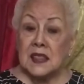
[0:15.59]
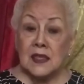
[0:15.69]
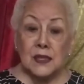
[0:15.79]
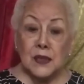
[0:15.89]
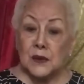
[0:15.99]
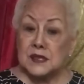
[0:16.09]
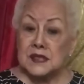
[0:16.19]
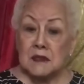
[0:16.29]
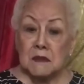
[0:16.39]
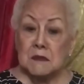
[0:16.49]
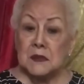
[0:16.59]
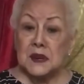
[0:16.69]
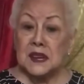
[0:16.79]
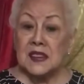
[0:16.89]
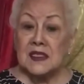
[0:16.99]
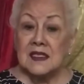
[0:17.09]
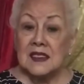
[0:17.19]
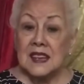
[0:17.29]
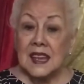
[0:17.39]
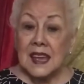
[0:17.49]
No, it's not my birthday.
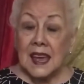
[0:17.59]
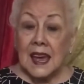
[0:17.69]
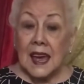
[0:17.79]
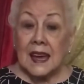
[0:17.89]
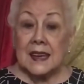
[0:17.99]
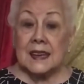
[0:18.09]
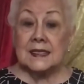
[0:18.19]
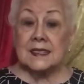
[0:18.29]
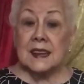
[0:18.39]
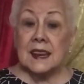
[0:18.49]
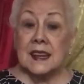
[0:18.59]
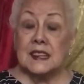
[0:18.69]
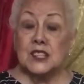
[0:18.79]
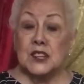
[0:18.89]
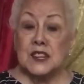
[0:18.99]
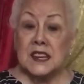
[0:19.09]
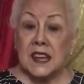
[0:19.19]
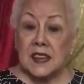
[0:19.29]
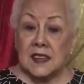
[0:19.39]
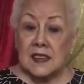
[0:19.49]
It's election
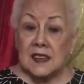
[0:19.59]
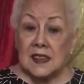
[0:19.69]
day.